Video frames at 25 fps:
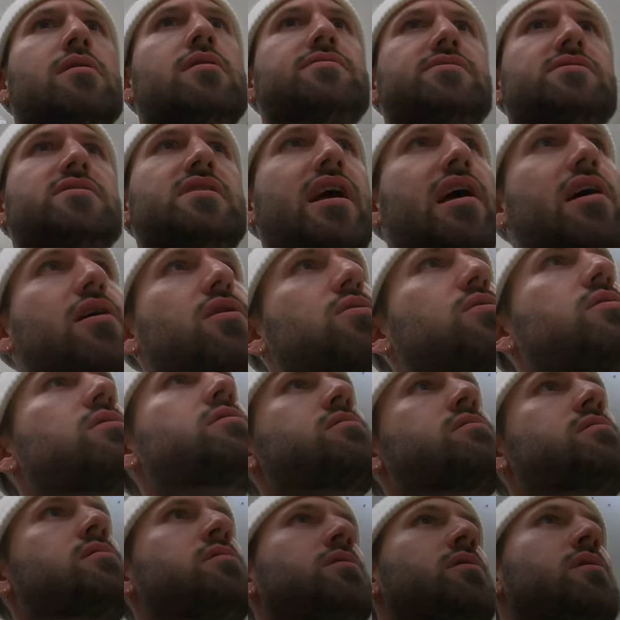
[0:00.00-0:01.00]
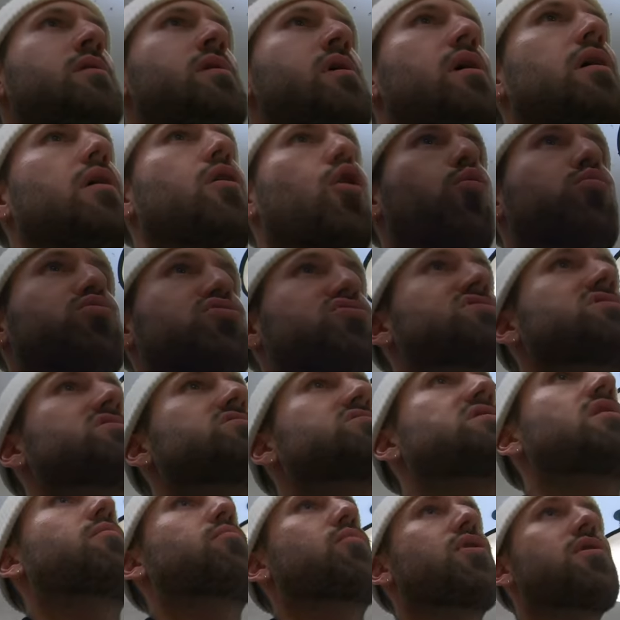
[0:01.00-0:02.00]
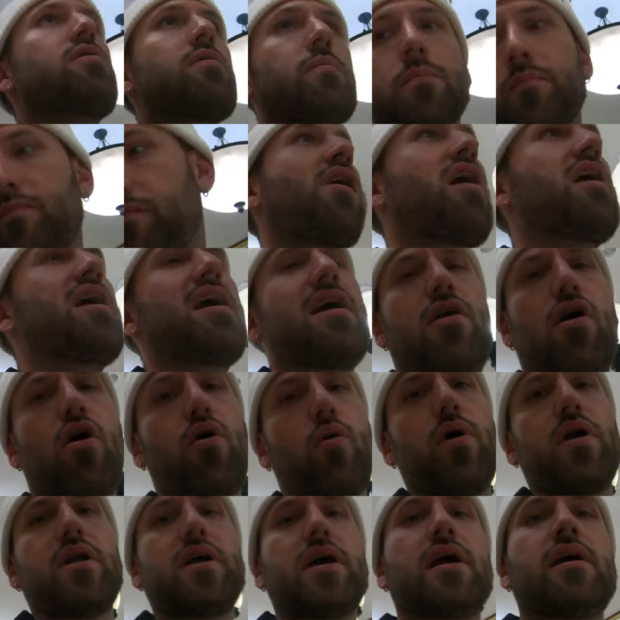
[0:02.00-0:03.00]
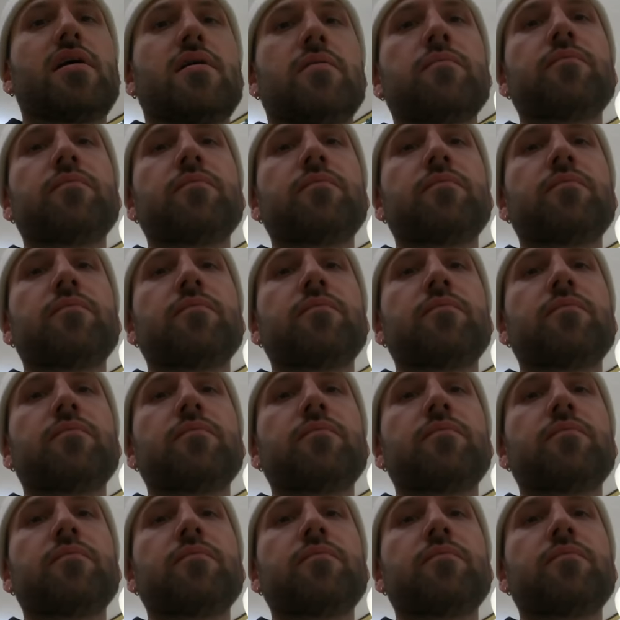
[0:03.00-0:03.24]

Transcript: It's now almost December. It already